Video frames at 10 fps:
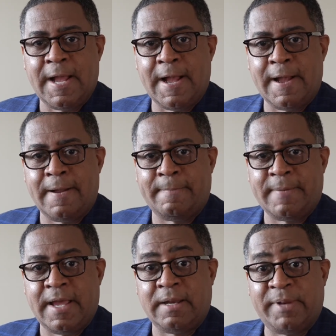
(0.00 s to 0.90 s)

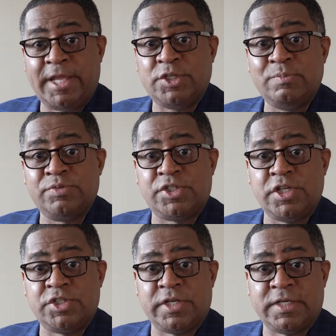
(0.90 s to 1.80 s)
Um, an ablation
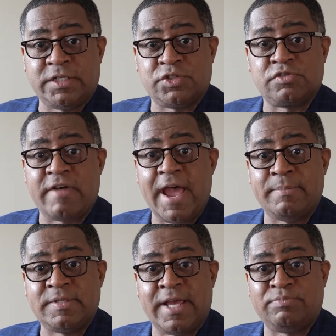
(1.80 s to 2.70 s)
procedure
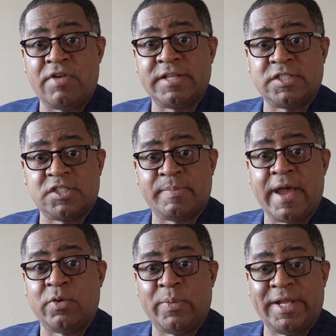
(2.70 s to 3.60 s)
describes that process
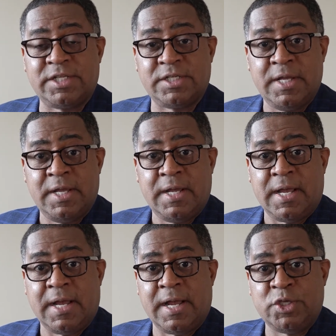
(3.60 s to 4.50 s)
by which
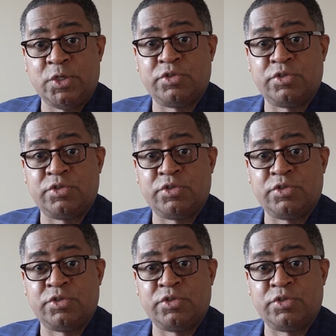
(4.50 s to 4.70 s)
uh,